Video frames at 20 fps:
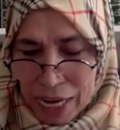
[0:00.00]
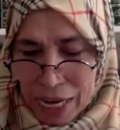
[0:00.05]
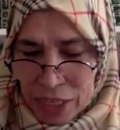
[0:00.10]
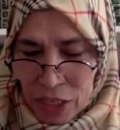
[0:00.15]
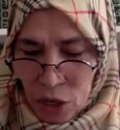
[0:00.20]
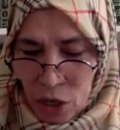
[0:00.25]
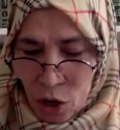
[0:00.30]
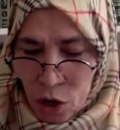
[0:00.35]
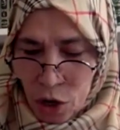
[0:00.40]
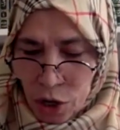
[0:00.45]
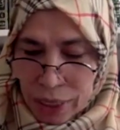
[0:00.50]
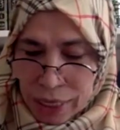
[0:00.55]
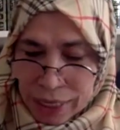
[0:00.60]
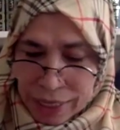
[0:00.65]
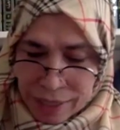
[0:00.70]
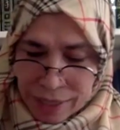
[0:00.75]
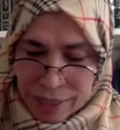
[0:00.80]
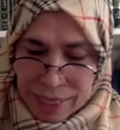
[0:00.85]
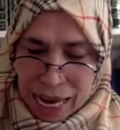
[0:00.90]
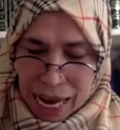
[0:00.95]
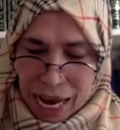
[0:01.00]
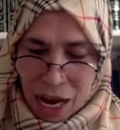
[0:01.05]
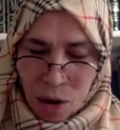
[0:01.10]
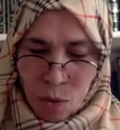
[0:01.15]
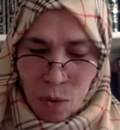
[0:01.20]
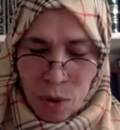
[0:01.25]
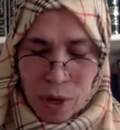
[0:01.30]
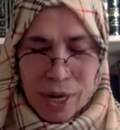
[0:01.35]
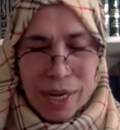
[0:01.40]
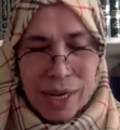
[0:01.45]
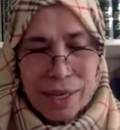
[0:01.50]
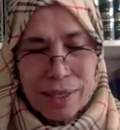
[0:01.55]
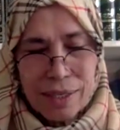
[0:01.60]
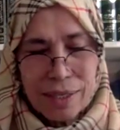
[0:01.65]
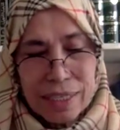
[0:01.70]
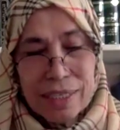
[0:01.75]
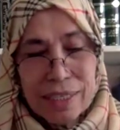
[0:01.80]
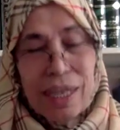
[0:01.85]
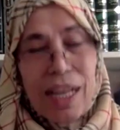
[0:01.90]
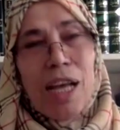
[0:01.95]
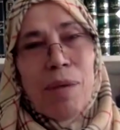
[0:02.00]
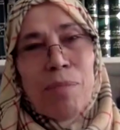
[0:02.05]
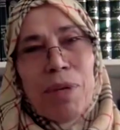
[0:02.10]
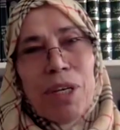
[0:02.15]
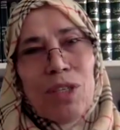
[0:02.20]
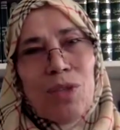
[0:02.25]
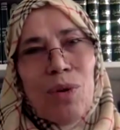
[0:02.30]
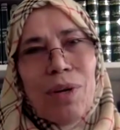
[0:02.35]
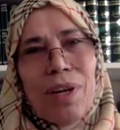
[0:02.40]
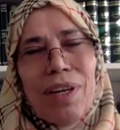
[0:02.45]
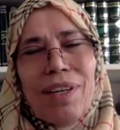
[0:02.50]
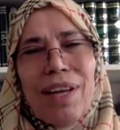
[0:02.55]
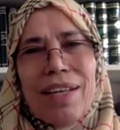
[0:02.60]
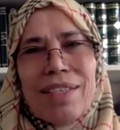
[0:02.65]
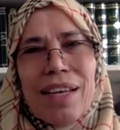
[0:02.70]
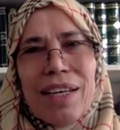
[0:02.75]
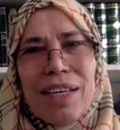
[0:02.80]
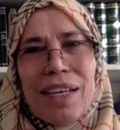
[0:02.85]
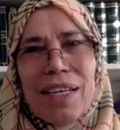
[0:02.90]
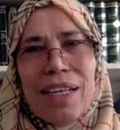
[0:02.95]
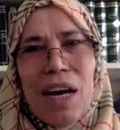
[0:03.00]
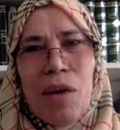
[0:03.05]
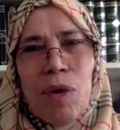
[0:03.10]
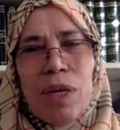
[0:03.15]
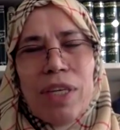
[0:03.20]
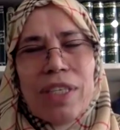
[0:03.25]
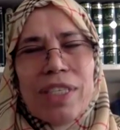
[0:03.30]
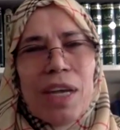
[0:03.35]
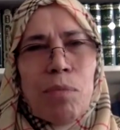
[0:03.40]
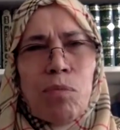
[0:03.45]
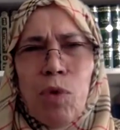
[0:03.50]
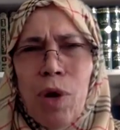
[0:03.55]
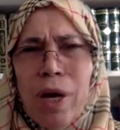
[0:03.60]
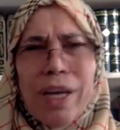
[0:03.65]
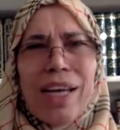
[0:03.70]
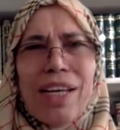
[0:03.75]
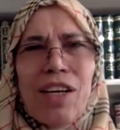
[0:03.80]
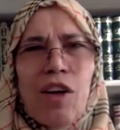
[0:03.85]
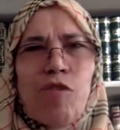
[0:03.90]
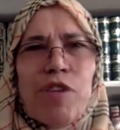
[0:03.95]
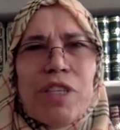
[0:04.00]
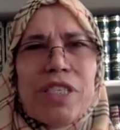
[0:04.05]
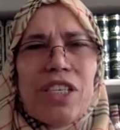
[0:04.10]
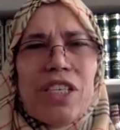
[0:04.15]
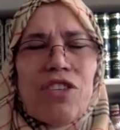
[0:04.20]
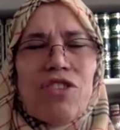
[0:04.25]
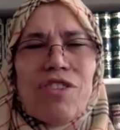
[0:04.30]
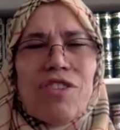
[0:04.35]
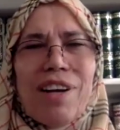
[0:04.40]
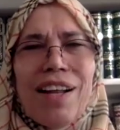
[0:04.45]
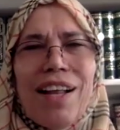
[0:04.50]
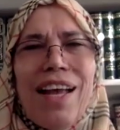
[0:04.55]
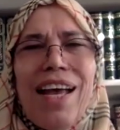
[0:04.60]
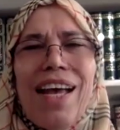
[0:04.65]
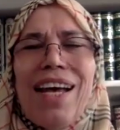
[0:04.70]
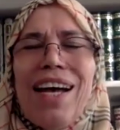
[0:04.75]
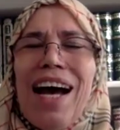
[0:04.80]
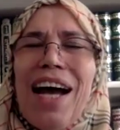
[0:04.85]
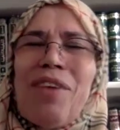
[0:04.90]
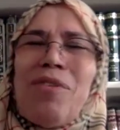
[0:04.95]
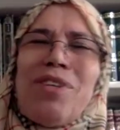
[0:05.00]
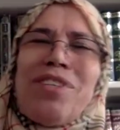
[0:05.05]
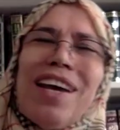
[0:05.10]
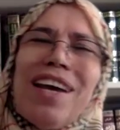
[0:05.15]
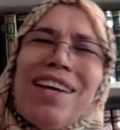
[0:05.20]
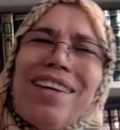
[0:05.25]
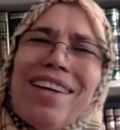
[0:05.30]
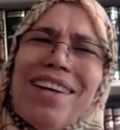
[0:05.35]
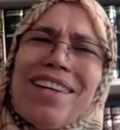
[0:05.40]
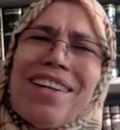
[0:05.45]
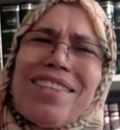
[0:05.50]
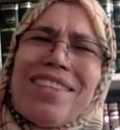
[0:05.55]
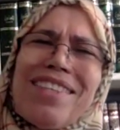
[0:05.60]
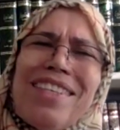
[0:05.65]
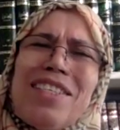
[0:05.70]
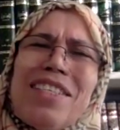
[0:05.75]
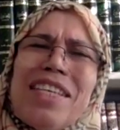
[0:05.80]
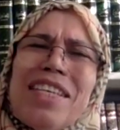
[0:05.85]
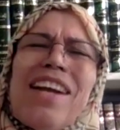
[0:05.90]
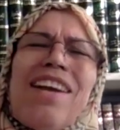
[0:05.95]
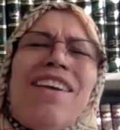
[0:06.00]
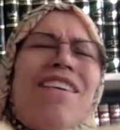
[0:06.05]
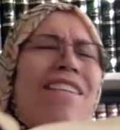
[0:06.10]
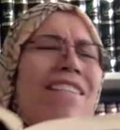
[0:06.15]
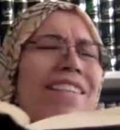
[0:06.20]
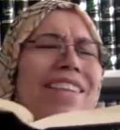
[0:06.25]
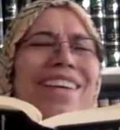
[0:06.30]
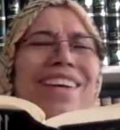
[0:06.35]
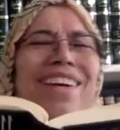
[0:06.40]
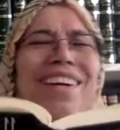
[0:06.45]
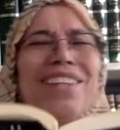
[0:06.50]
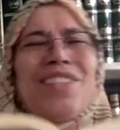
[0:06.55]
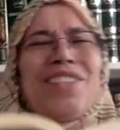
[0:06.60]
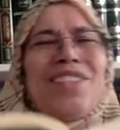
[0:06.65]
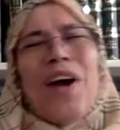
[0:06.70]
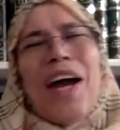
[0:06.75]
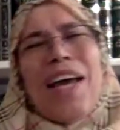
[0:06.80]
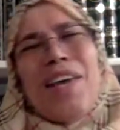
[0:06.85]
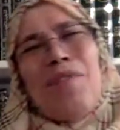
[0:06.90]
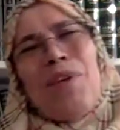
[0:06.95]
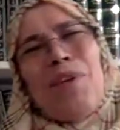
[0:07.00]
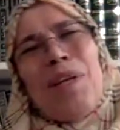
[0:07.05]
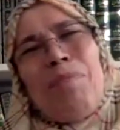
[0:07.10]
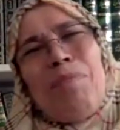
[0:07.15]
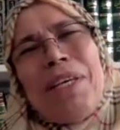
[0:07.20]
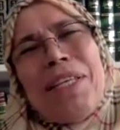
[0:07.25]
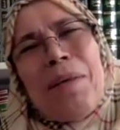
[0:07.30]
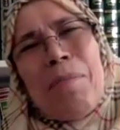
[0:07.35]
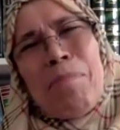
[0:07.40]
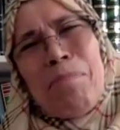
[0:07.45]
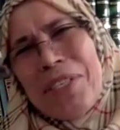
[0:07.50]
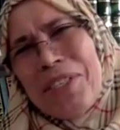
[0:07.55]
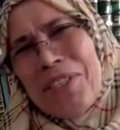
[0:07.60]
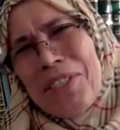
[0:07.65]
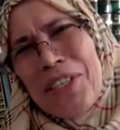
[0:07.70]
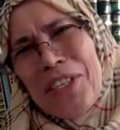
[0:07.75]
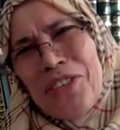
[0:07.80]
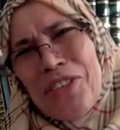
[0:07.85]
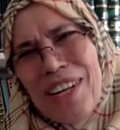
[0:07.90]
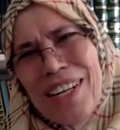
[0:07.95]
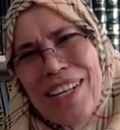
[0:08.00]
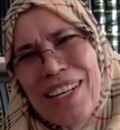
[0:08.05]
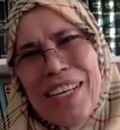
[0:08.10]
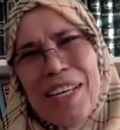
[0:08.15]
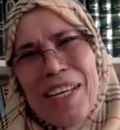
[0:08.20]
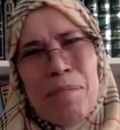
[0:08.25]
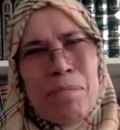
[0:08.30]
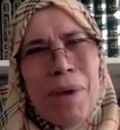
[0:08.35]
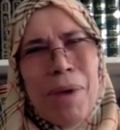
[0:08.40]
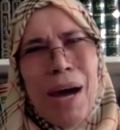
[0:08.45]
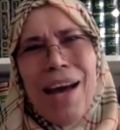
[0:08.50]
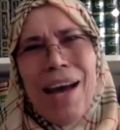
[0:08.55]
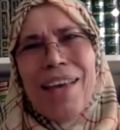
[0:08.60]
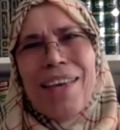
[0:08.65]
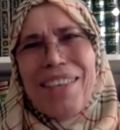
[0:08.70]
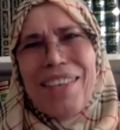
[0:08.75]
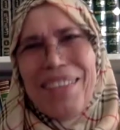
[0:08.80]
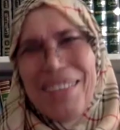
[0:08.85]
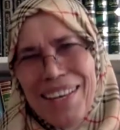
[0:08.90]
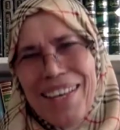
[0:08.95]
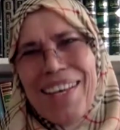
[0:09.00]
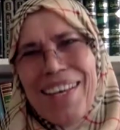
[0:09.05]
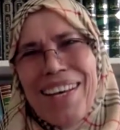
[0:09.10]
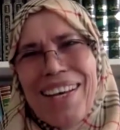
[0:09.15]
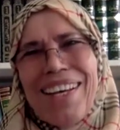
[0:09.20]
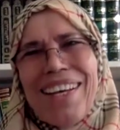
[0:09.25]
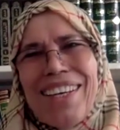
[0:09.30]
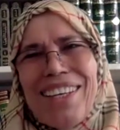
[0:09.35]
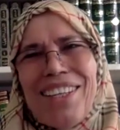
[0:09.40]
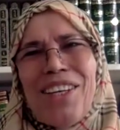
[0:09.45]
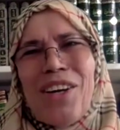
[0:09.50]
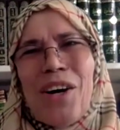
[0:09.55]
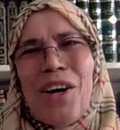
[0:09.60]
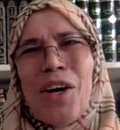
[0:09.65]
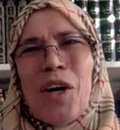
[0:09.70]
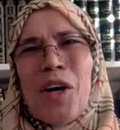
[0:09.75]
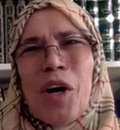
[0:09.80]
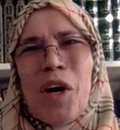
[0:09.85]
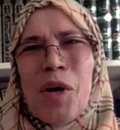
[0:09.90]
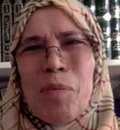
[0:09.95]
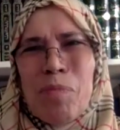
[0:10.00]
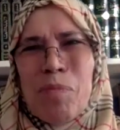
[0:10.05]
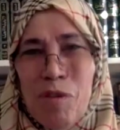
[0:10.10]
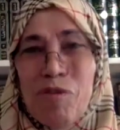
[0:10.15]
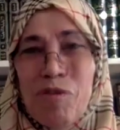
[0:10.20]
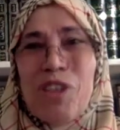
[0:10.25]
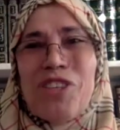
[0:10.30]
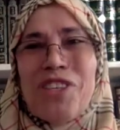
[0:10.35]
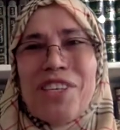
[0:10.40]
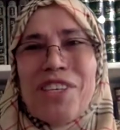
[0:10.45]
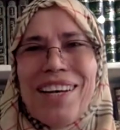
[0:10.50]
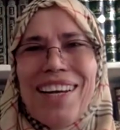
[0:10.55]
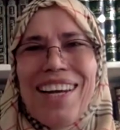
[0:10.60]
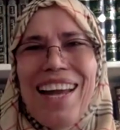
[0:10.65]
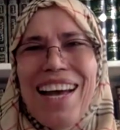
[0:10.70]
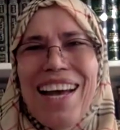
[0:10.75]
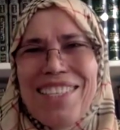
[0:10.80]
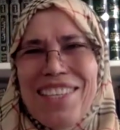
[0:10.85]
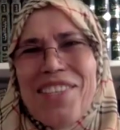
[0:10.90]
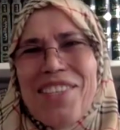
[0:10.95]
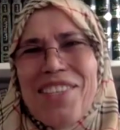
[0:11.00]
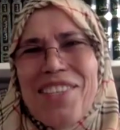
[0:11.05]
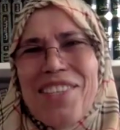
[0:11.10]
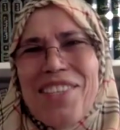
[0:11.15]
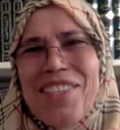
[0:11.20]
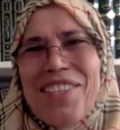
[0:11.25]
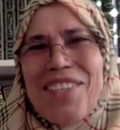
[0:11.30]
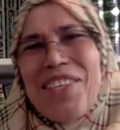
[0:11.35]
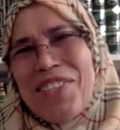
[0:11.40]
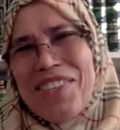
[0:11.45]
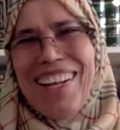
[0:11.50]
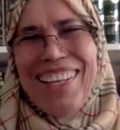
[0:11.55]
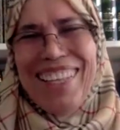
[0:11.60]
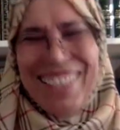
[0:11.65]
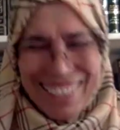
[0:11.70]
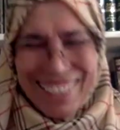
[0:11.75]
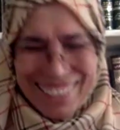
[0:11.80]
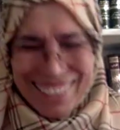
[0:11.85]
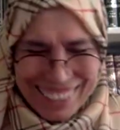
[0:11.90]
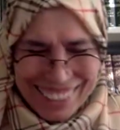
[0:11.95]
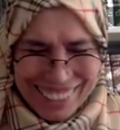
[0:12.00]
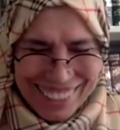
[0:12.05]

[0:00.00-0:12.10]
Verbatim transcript: So let's now uh, describe Rasulullah sallallahu alaihi wasallam. What kind of a teacher? I wish I learned this earlier, so I will be the best teacher in my, you know, uh, professional as a teacher.